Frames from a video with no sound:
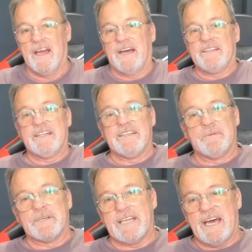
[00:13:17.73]
They did
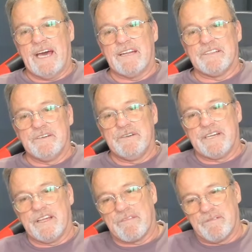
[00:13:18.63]
what they had to do to
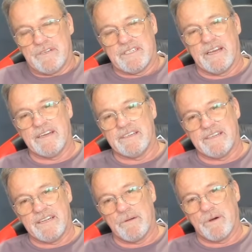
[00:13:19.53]
get through the day, and
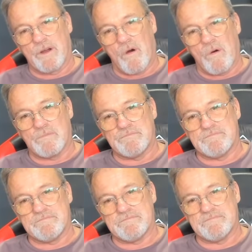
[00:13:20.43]
then they went home,
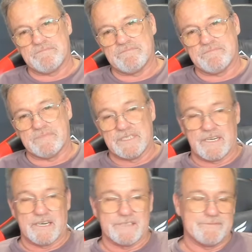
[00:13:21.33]
you
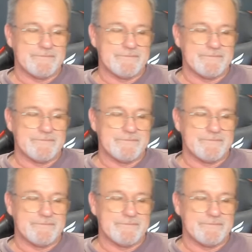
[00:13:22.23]
know?